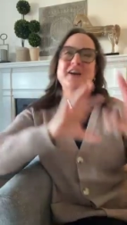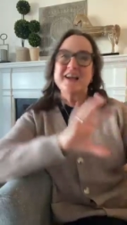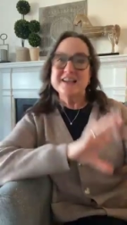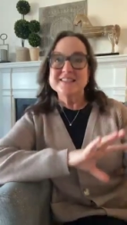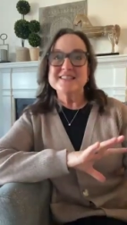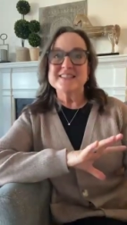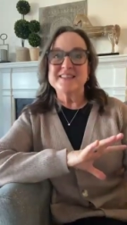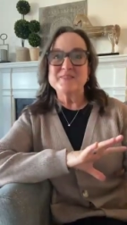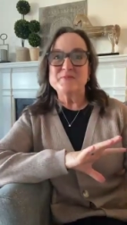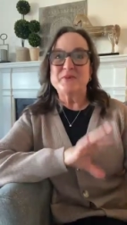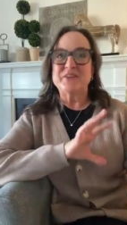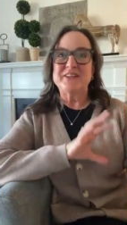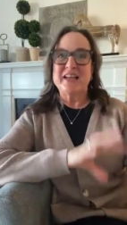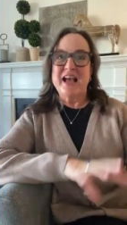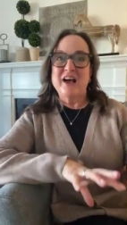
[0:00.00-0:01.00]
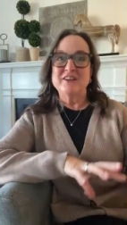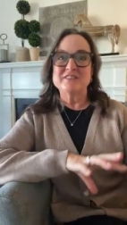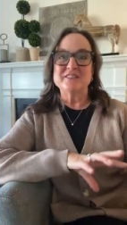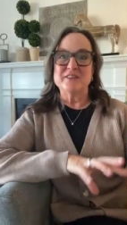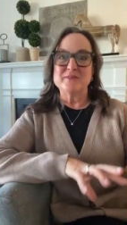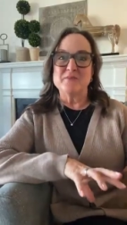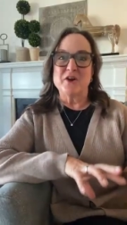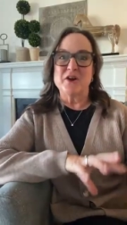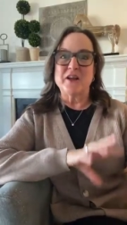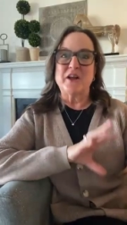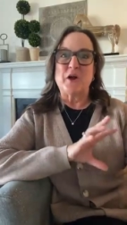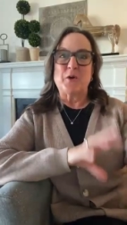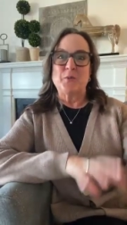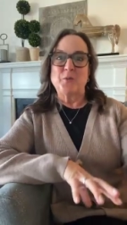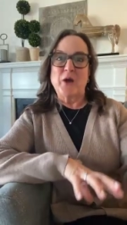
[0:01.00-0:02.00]
her cousin put the house on the
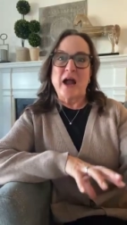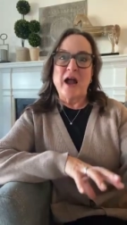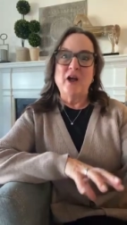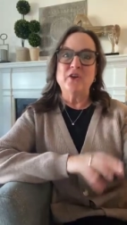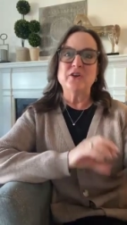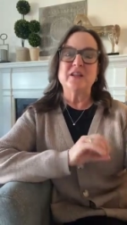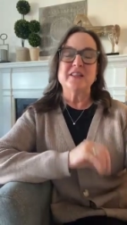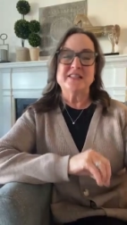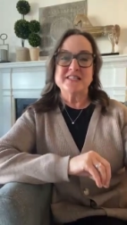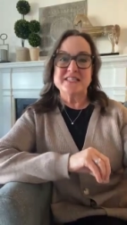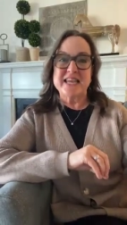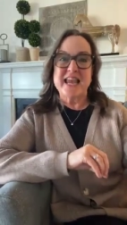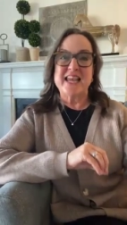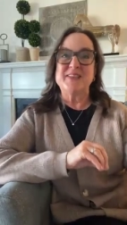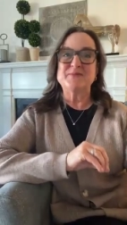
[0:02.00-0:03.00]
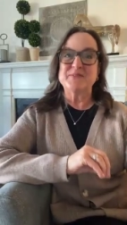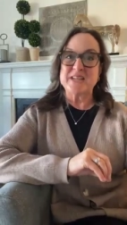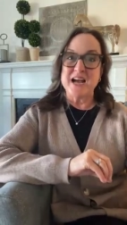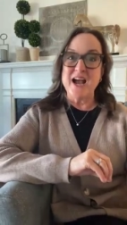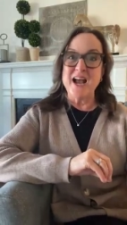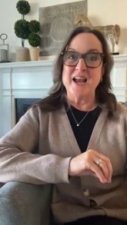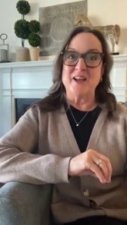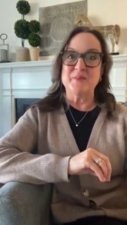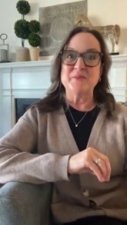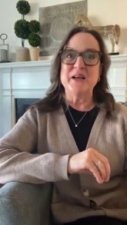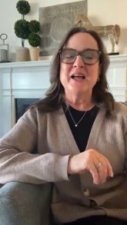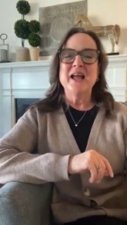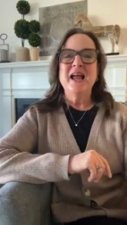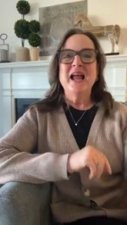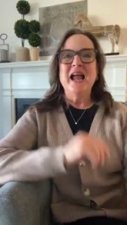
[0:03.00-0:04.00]
market around the same time.
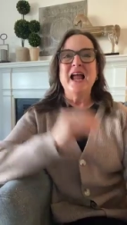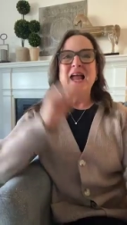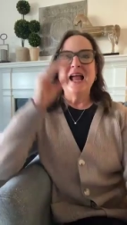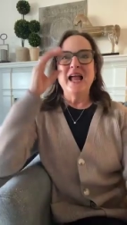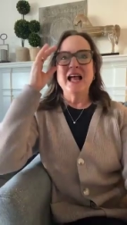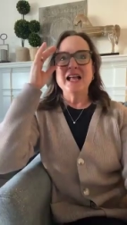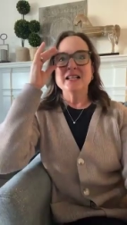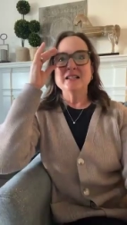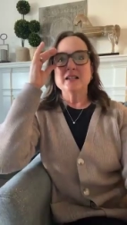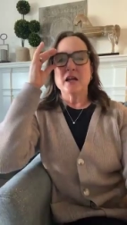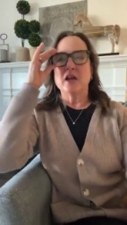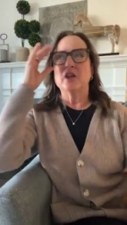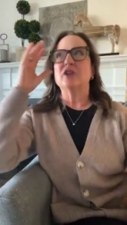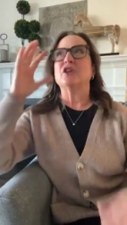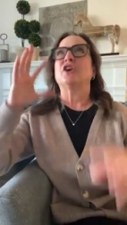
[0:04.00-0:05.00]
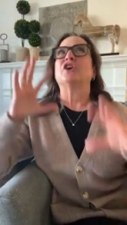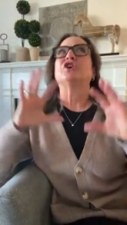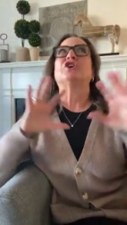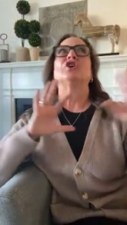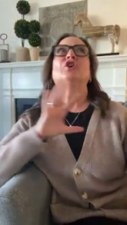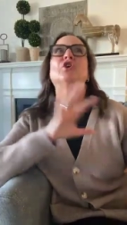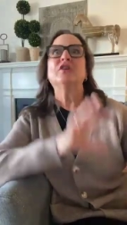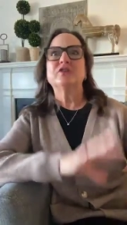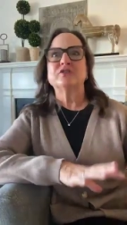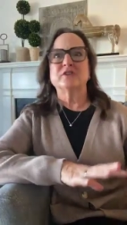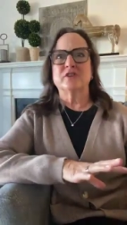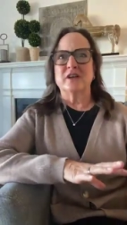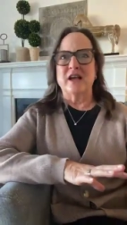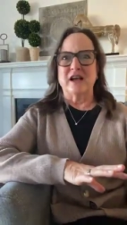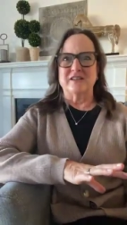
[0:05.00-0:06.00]
And the cutest
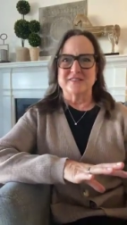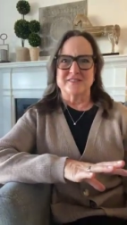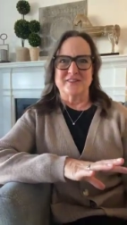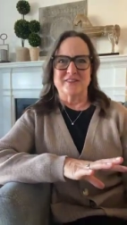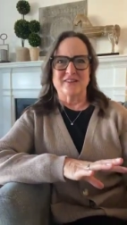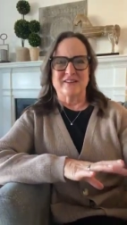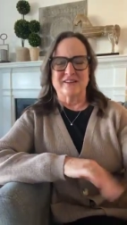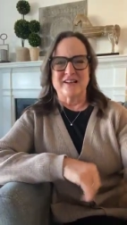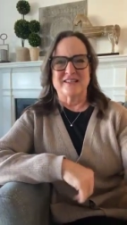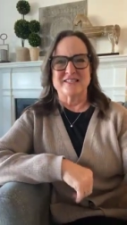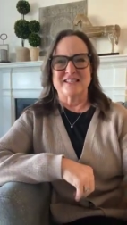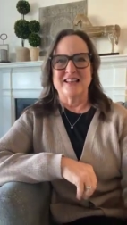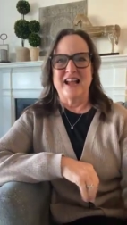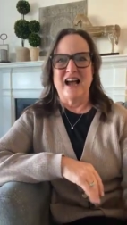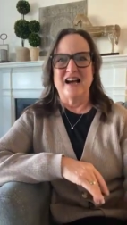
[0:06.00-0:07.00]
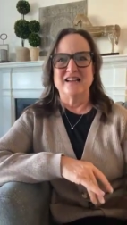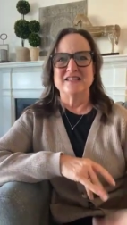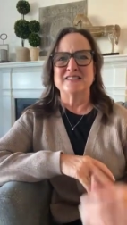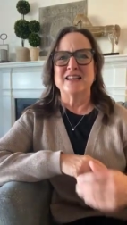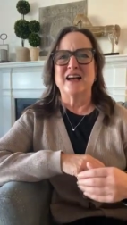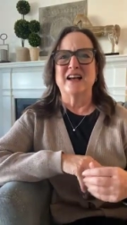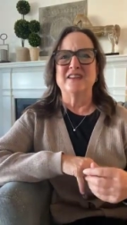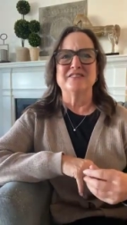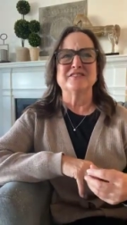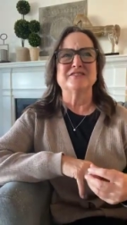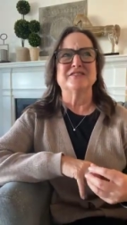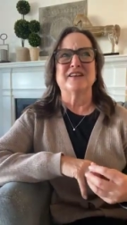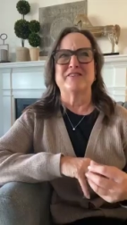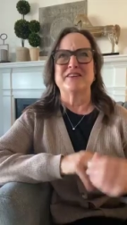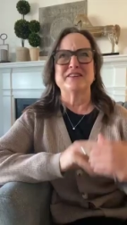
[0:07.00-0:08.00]
little house her cousin has. I
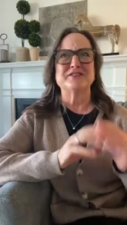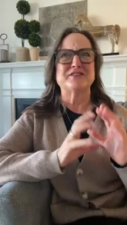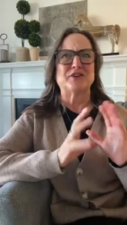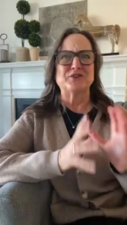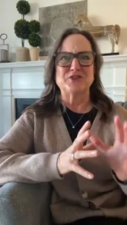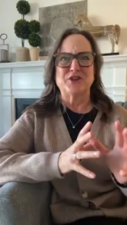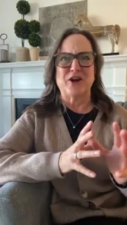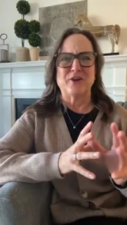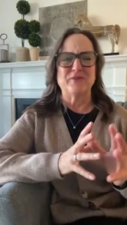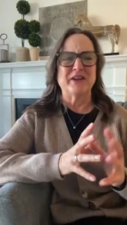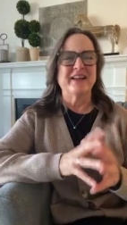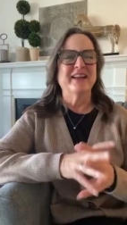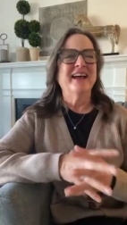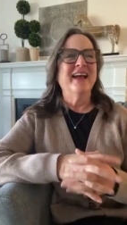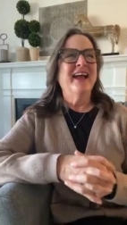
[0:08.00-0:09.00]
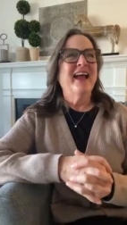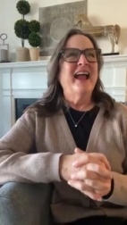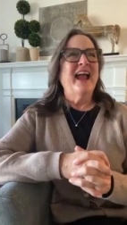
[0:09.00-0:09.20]
just love it. It's so charming.